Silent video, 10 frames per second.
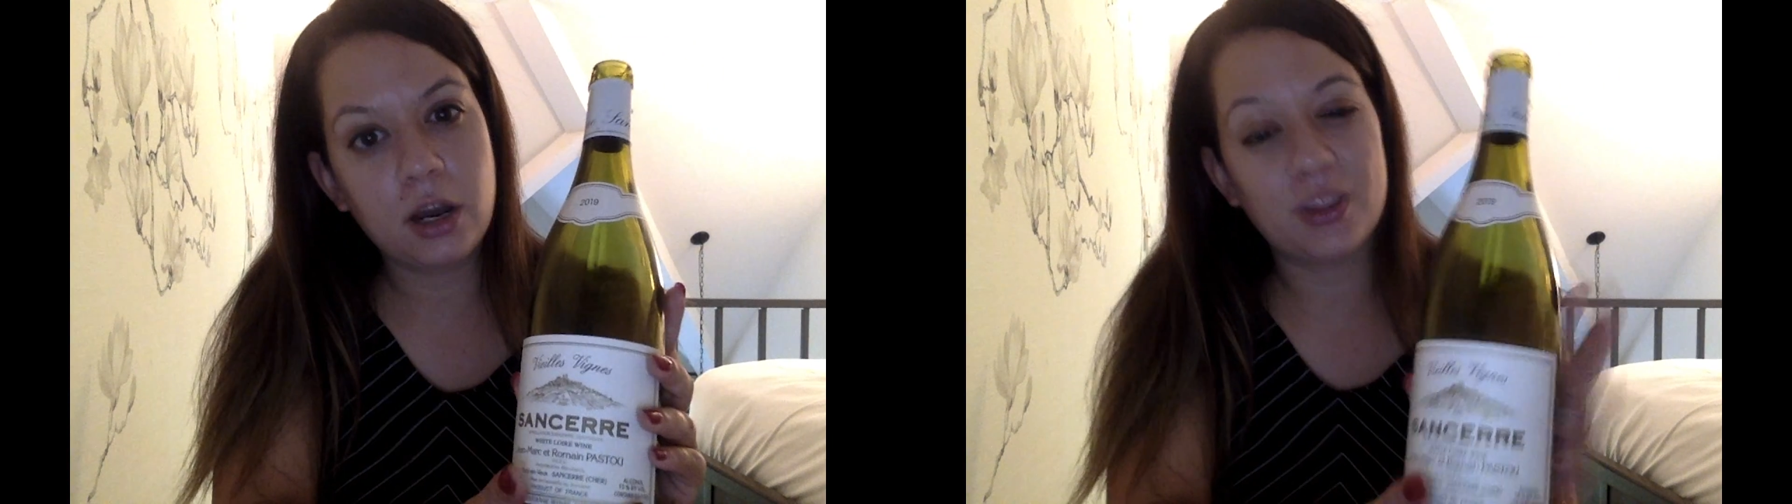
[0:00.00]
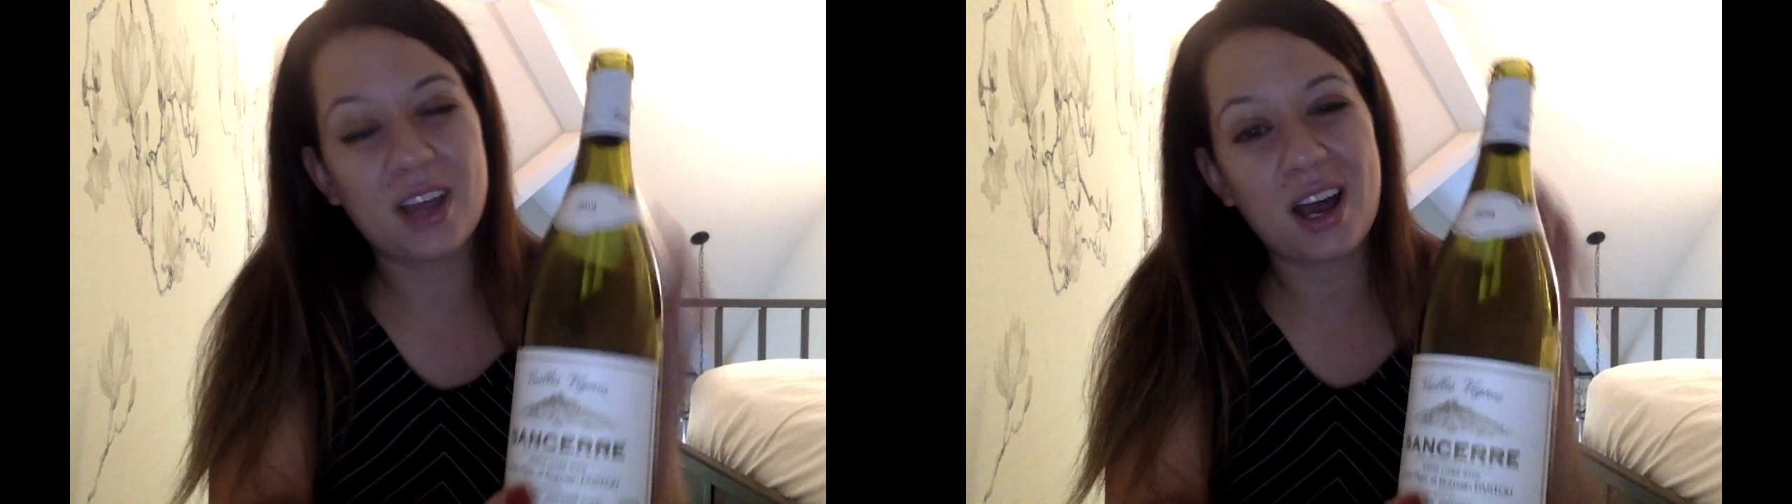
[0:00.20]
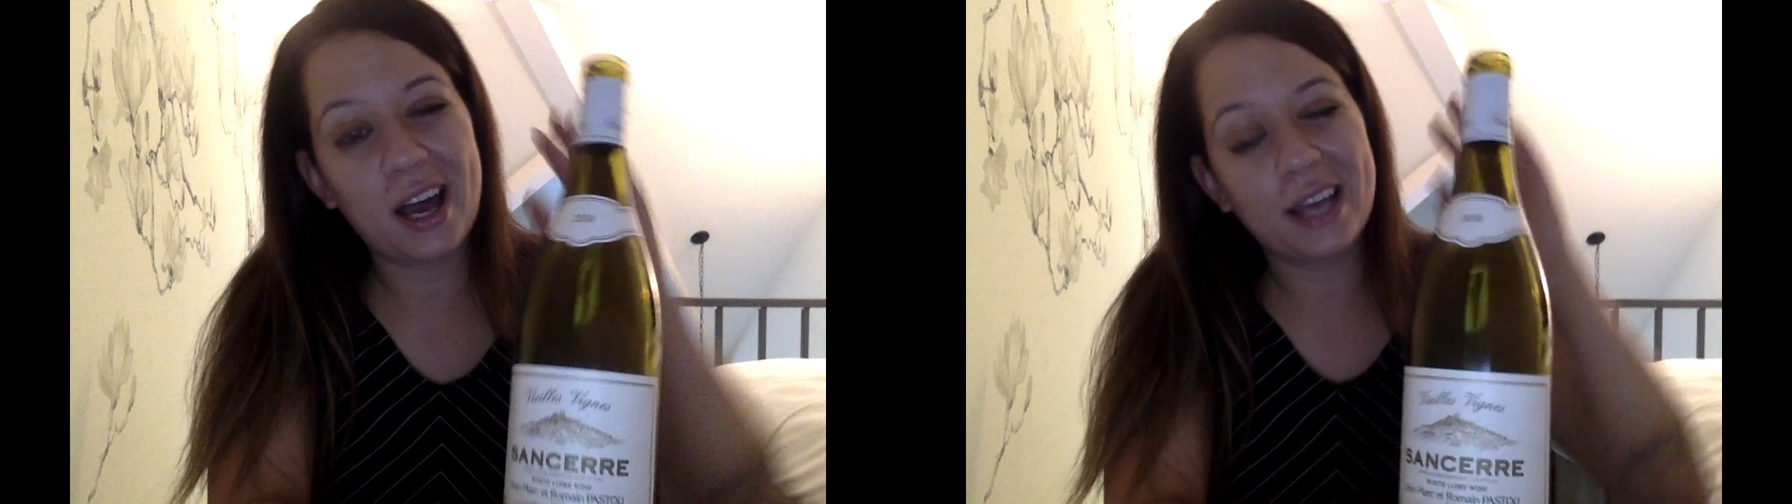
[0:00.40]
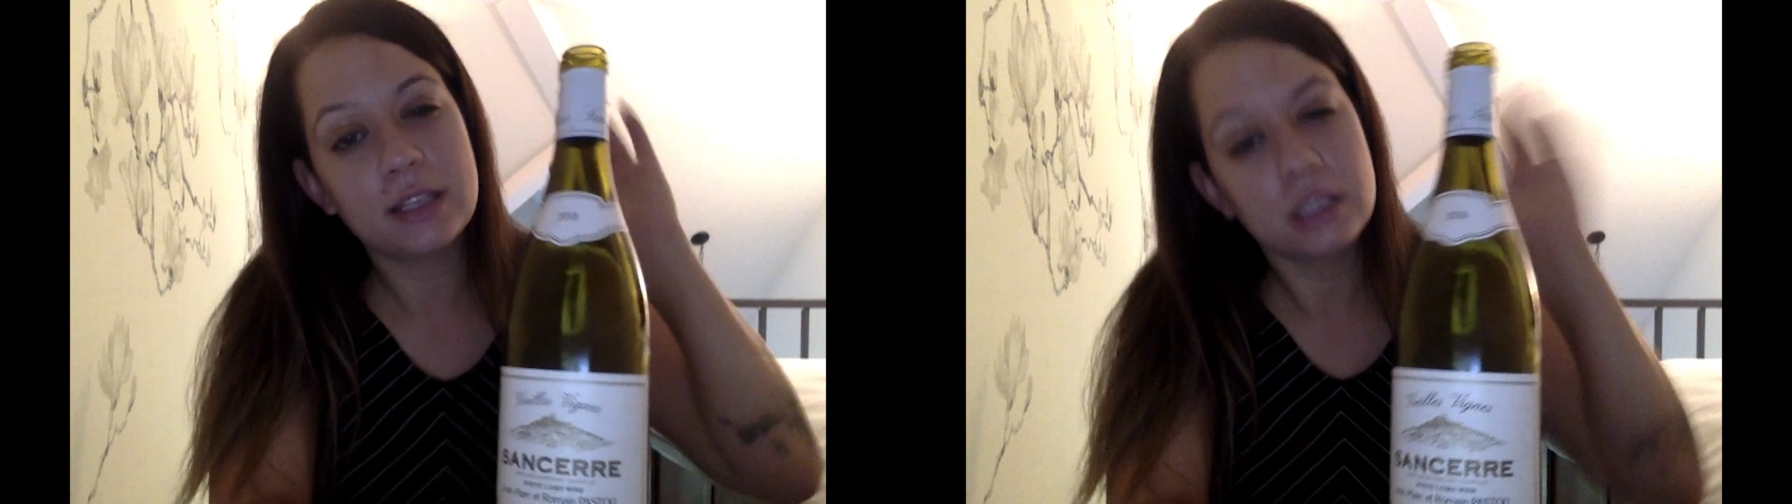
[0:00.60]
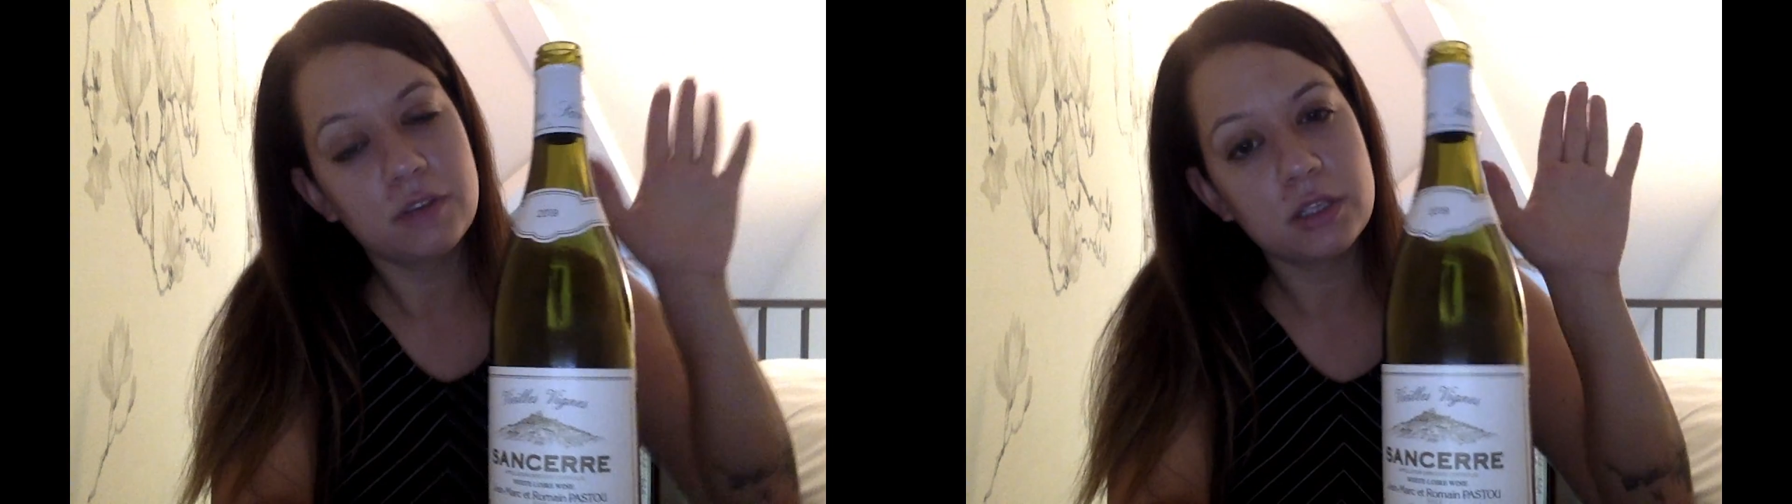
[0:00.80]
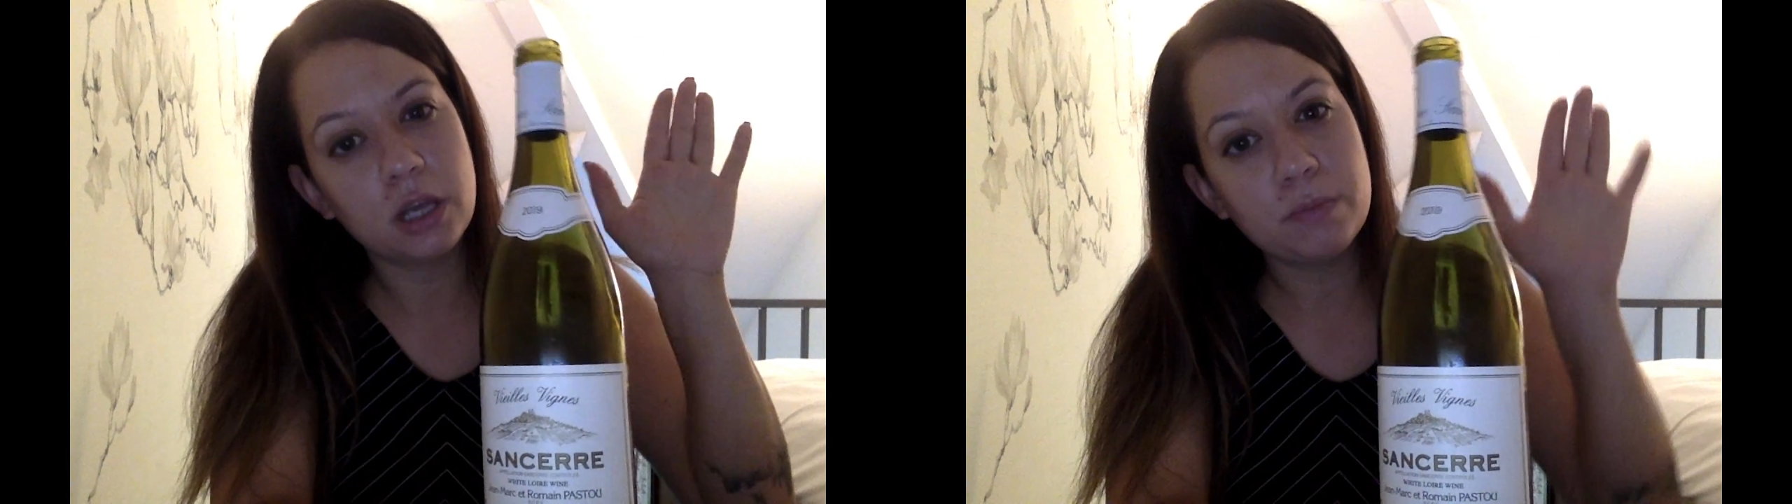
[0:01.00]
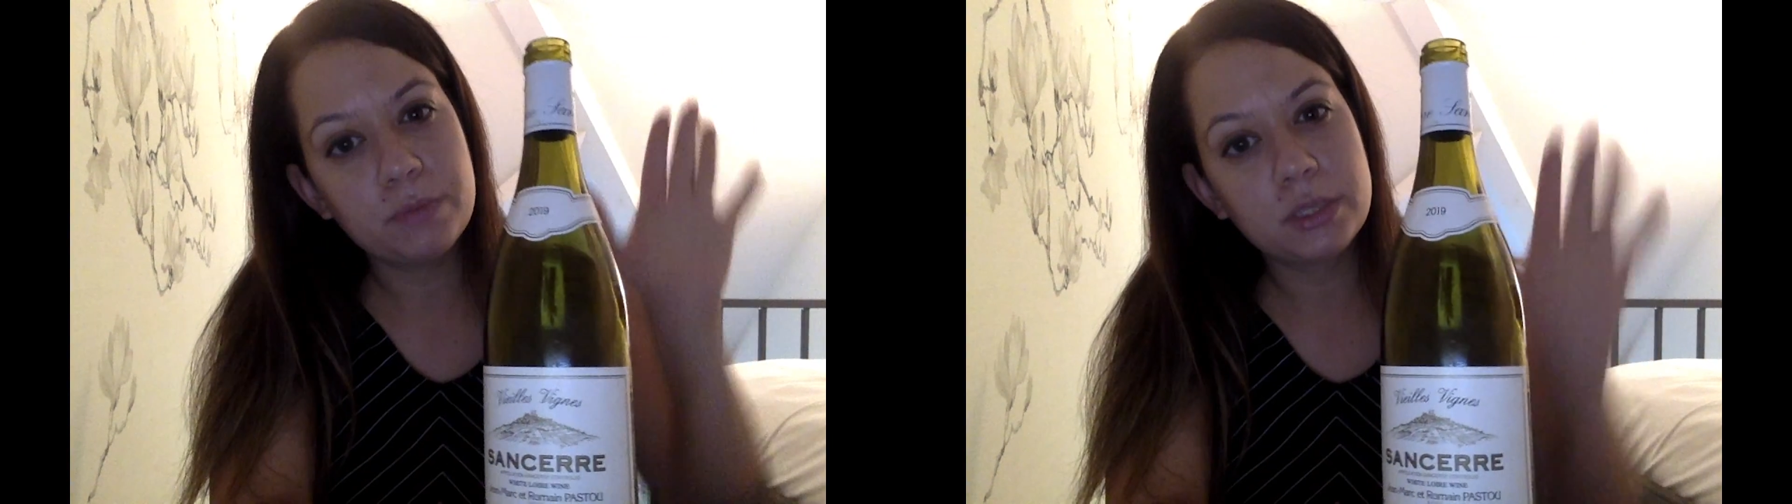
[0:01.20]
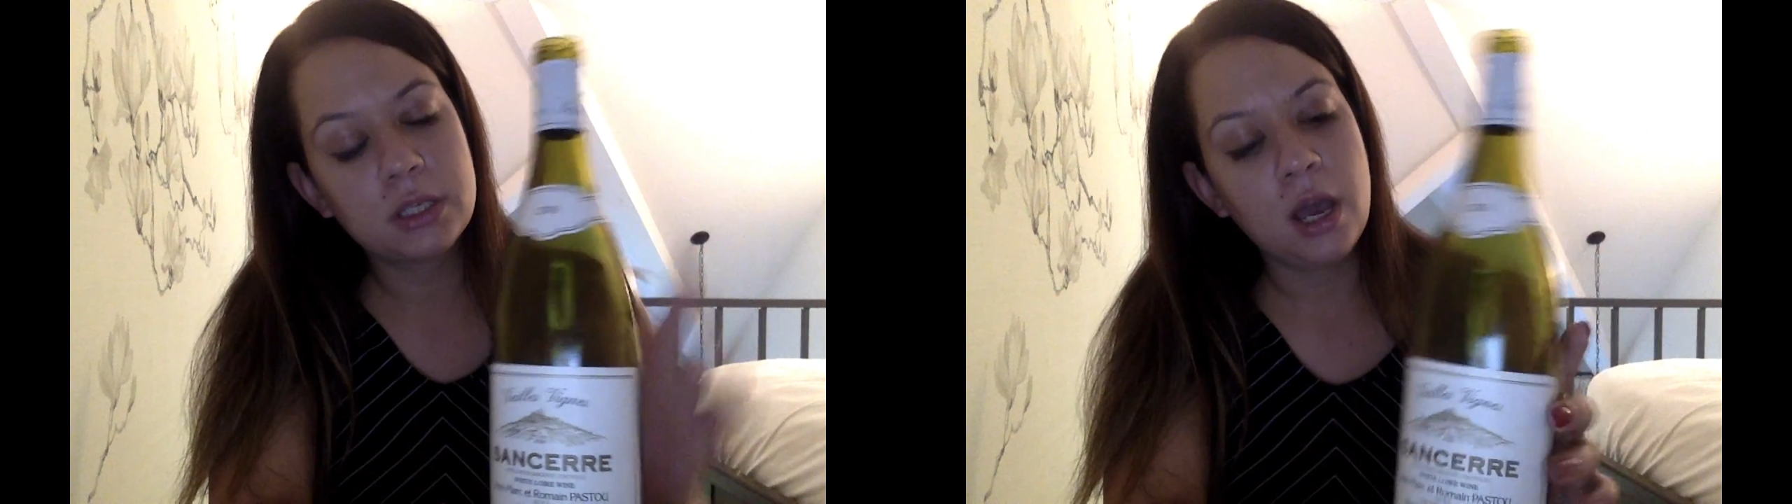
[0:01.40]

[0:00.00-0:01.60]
on the highest of slopes,